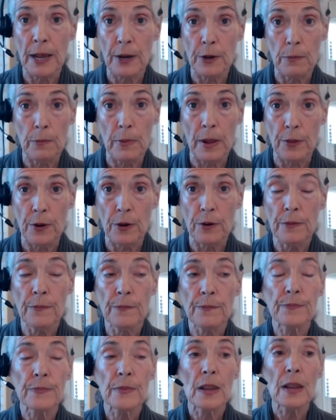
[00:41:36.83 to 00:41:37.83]
her mother.
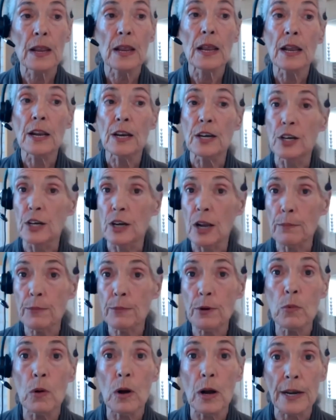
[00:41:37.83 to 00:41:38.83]
Number
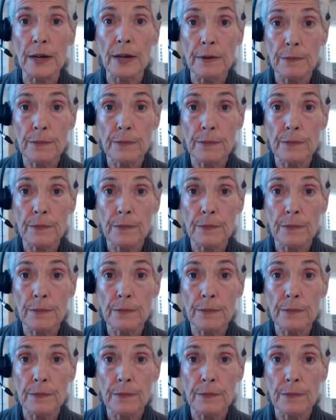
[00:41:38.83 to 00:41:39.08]
1,